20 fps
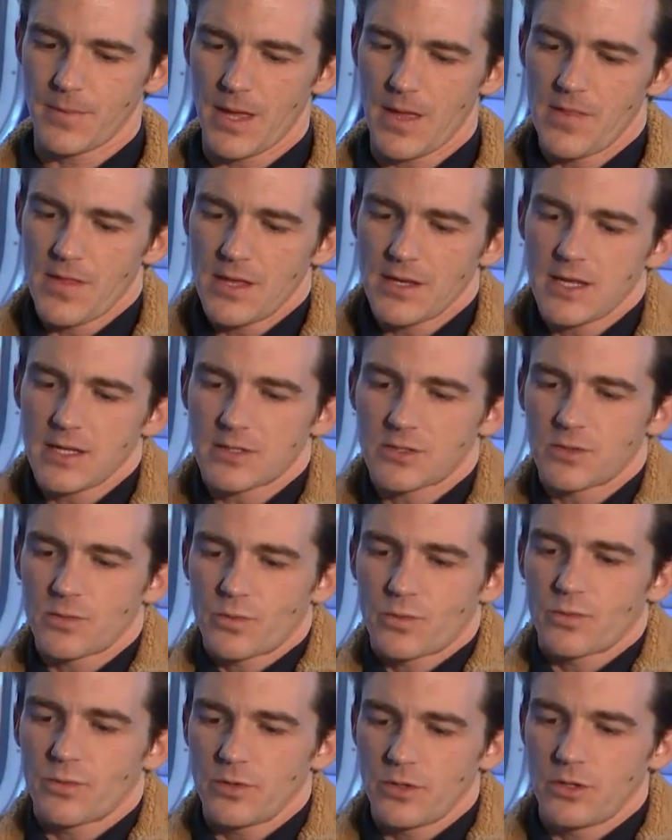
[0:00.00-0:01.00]
and then get
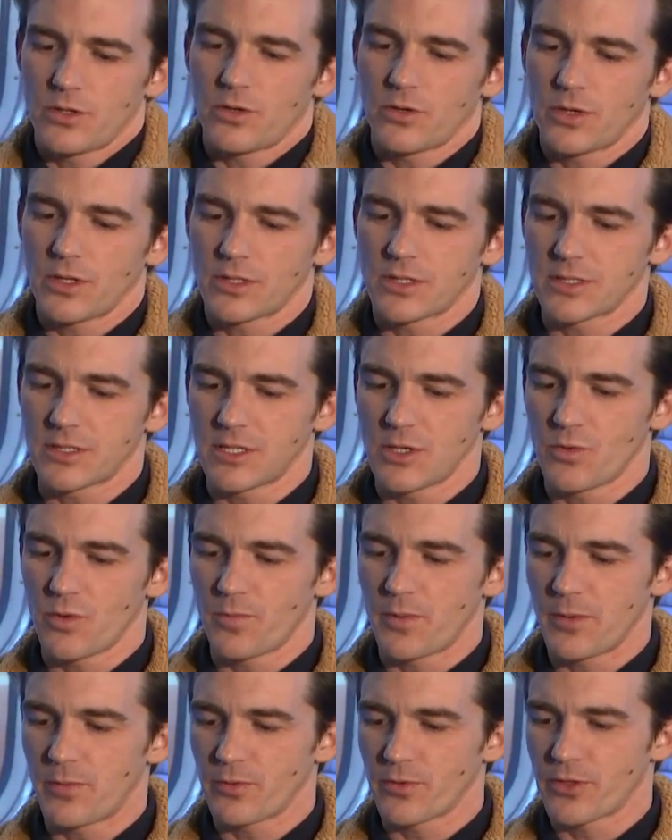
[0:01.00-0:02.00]
to see what
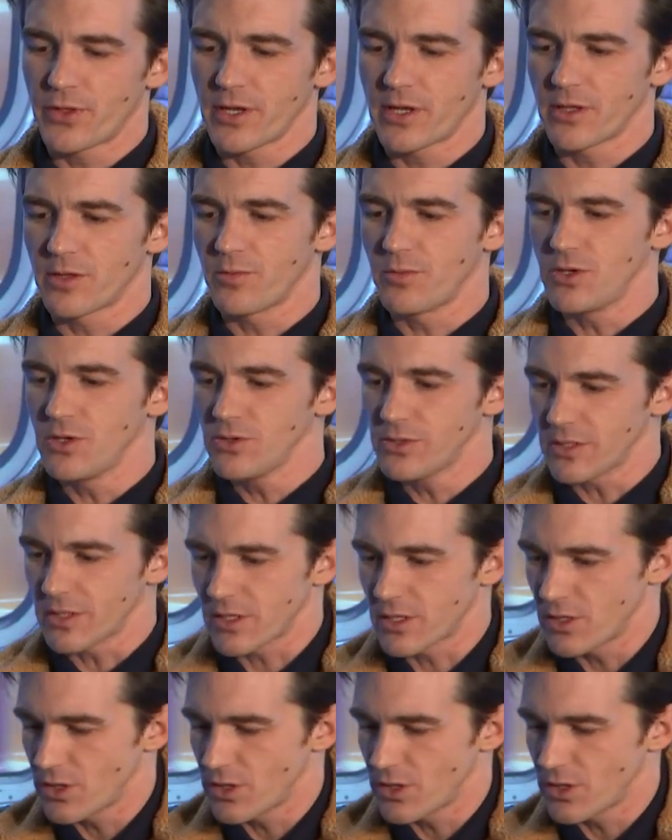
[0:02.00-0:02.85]
people think of the music.